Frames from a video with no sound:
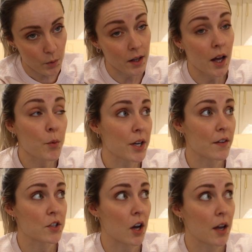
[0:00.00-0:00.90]
Well, I would
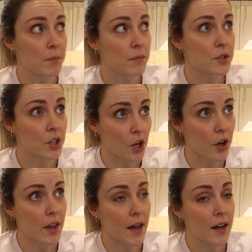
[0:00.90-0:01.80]
have time to
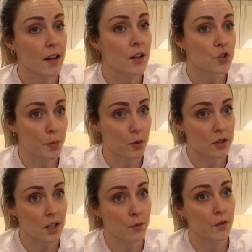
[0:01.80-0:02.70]
go there, drop all
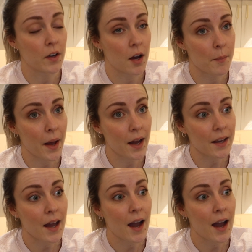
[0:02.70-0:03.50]
the stuff off and come back.